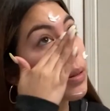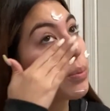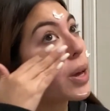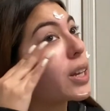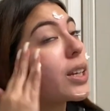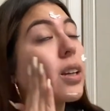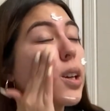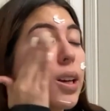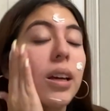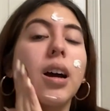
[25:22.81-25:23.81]

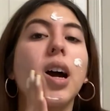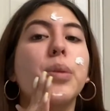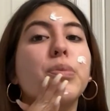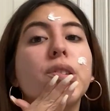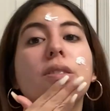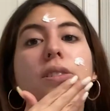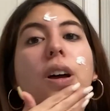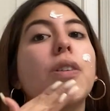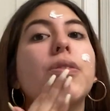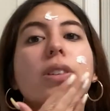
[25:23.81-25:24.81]
Men, hype
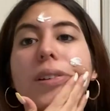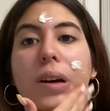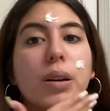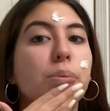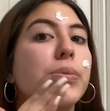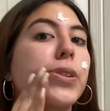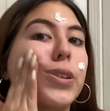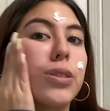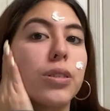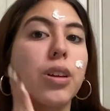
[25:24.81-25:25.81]
yourselves up.
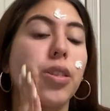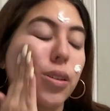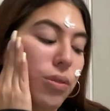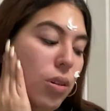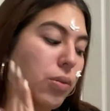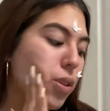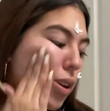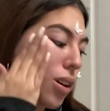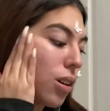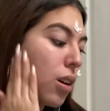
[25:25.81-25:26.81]
There's nothing wrong with
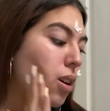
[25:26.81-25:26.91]
that.